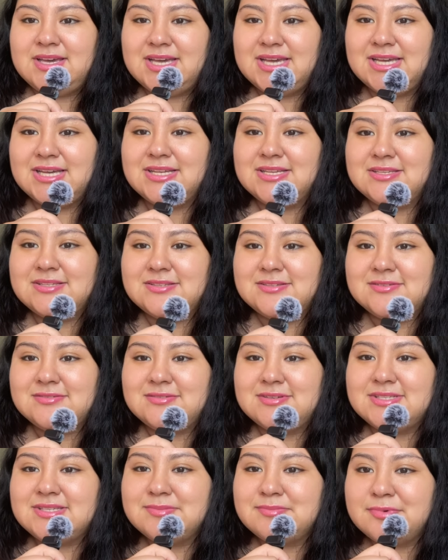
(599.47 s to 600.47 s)
And
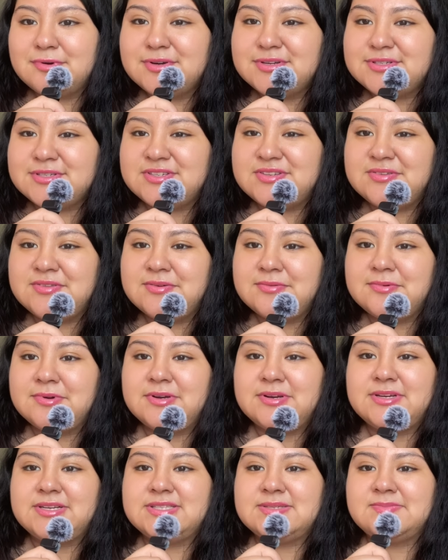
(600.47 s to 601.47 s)
it's important to do the
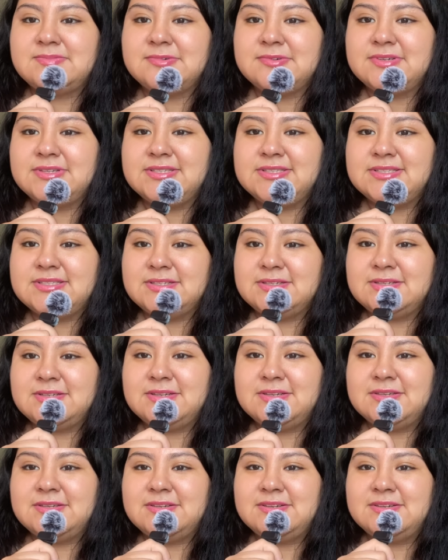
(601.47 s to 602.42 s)
work. It's important to